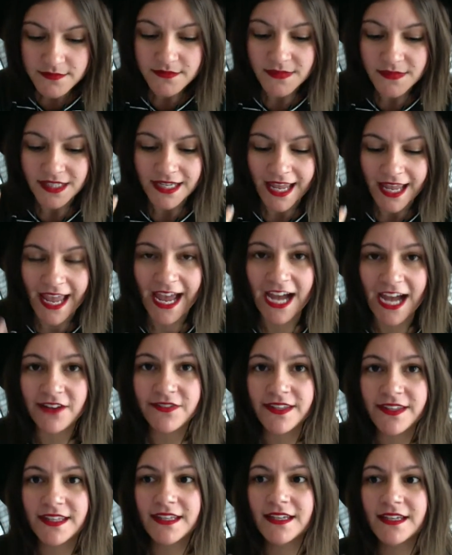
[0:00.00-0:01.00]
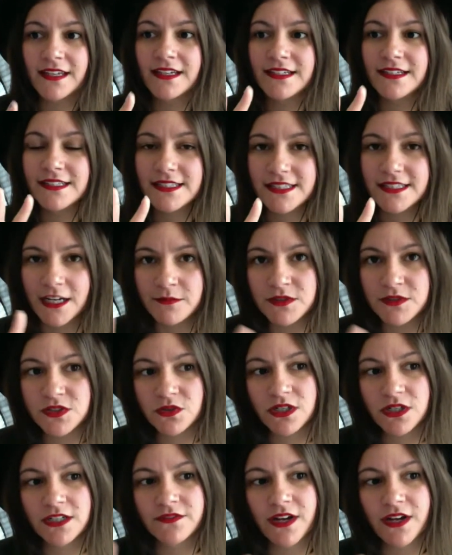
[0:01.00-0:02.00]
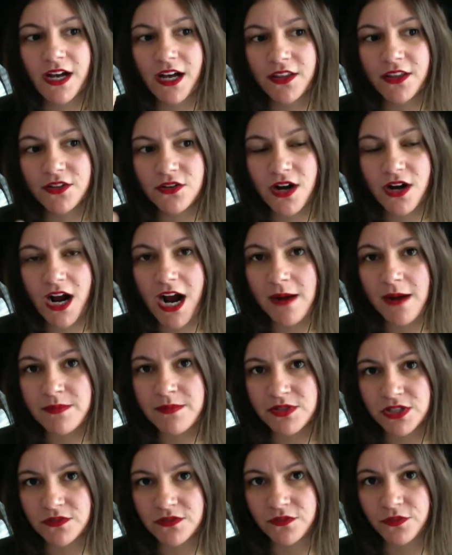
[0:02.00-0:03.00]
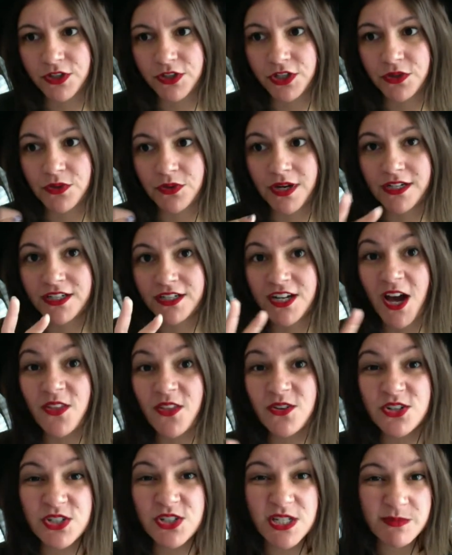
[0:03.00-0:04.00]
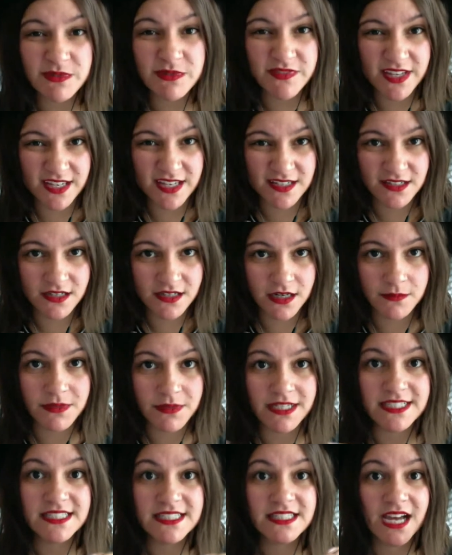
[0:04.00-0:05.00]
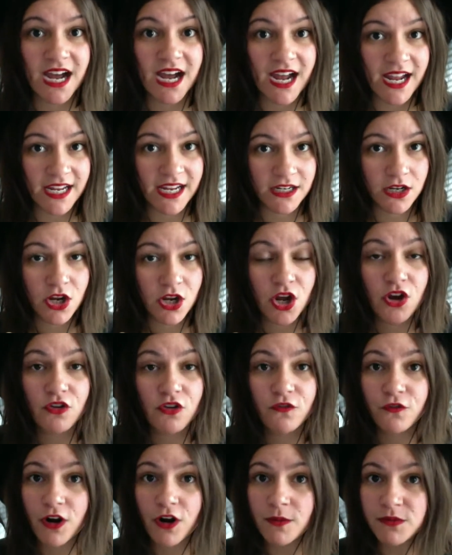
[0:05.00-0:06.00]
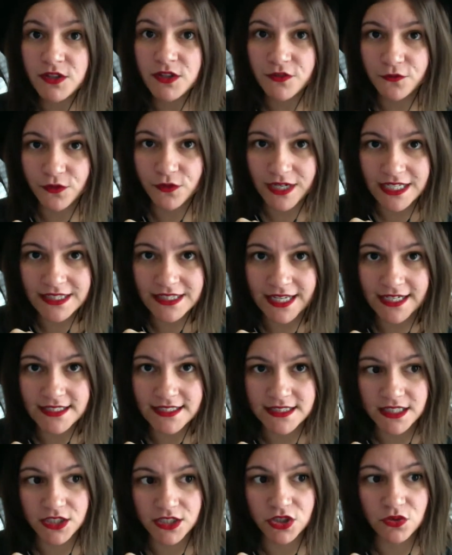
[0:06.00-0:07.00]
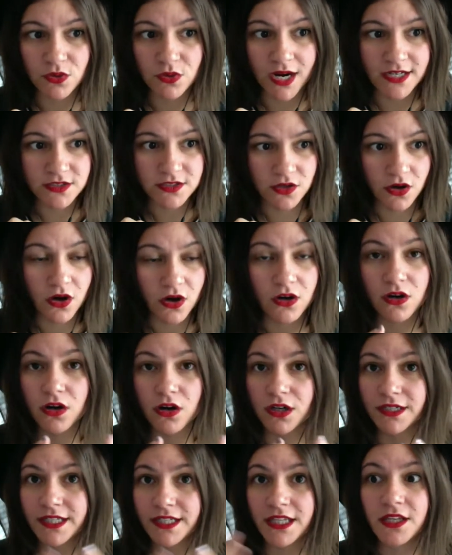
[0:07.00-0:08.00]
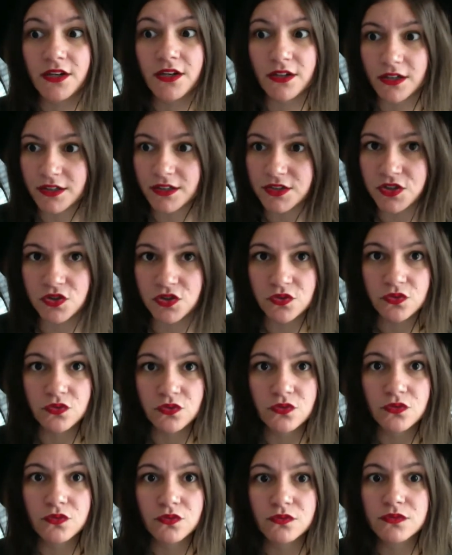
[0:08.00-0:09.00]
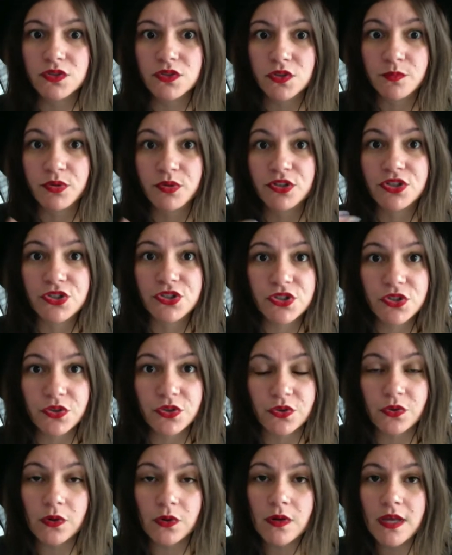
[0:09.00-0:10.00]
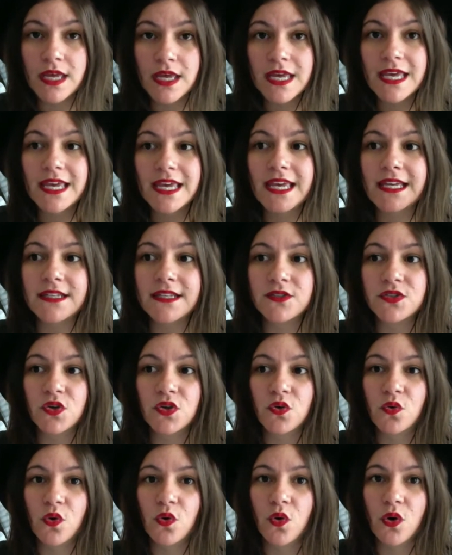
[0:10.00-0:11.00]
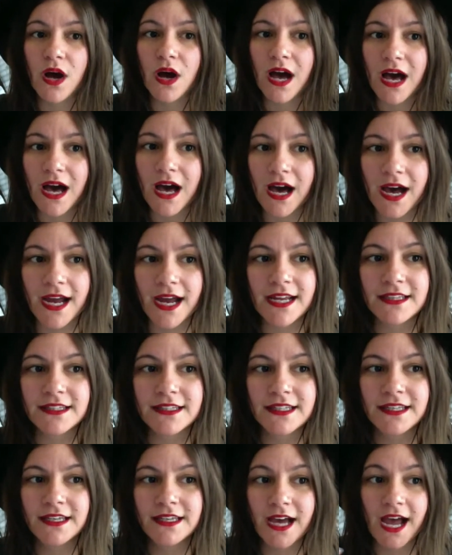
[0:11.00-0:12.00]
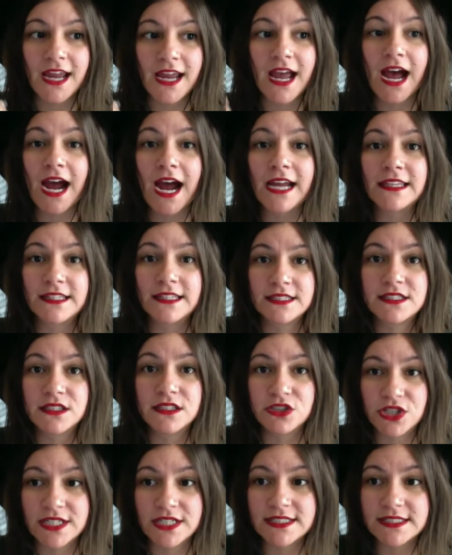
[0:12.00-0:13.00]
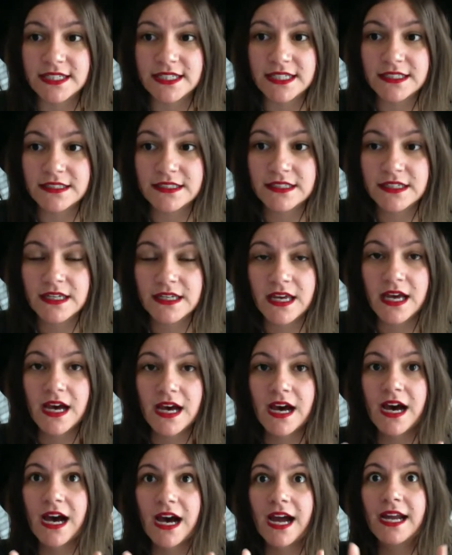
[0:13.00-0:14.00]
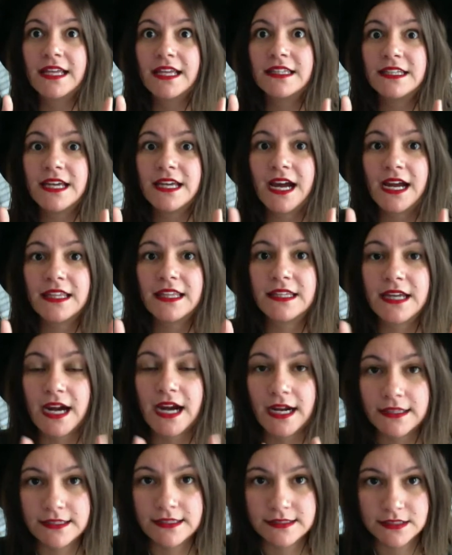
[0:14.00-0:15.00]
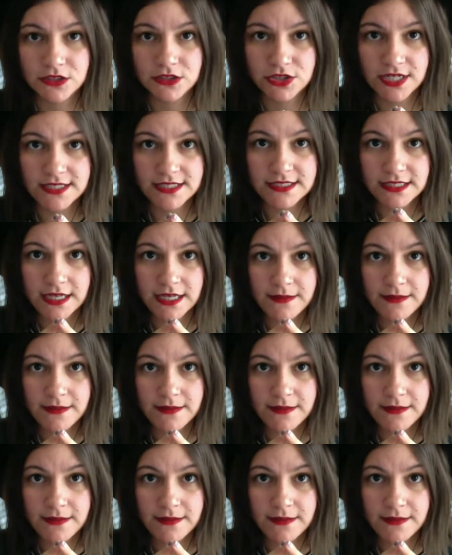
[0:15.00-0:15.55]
having some sort of other option for you another stream of income aside from the freelance that you guys all are here to to pursue is highly i highly suggest it highly, highly, highly suggest it.